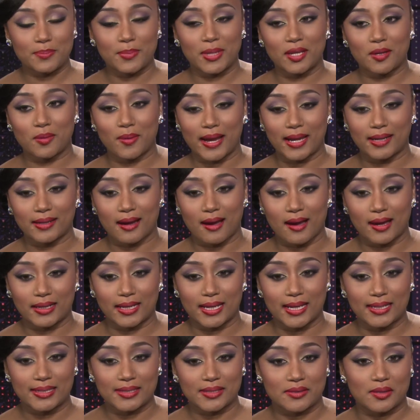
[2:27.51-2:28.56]
be quite
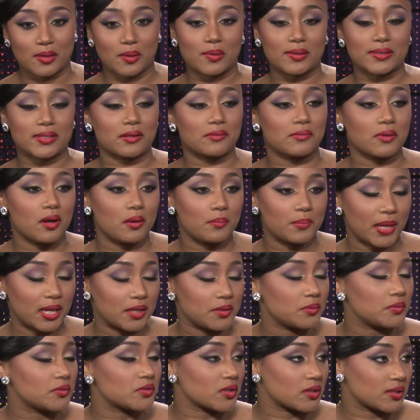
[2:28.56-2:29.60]
honest, those around me, I
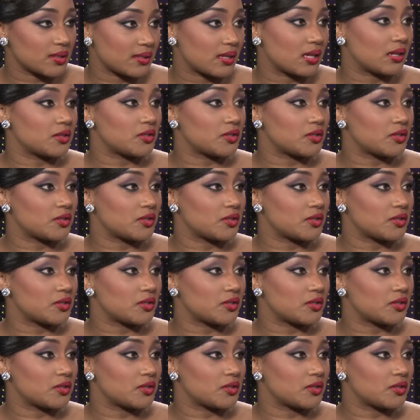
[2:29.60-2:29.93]
do trust their